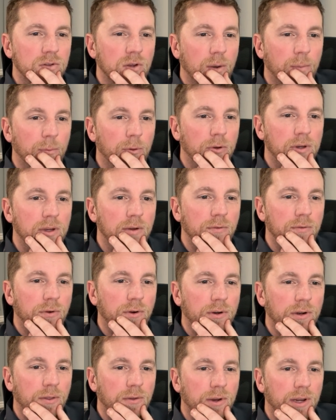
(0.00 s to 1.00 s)
I'm looking for
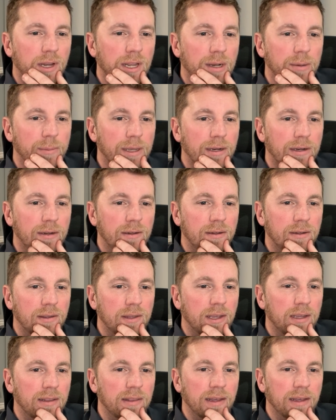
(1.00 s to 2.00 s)
another animated
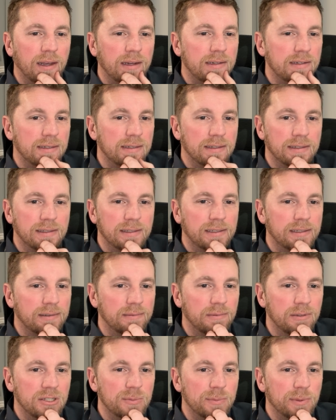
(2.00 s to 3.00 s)
thing that
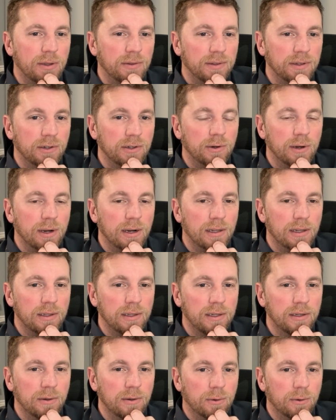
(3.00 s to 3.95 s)
is spelled incorrectly,